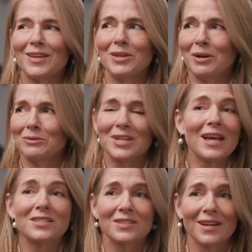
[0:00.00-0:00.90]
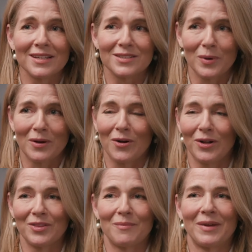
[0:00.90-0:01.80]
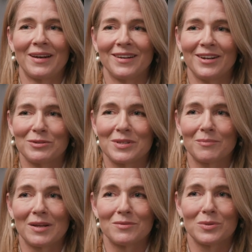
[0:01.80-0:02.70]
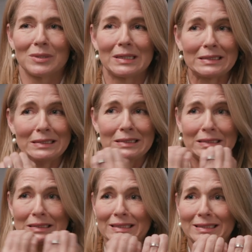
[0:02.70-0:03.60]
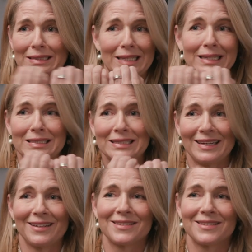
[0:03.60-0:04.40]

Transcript: you know, test nights, we called them. And, you know, sometimes we were like, oh, is it a test night?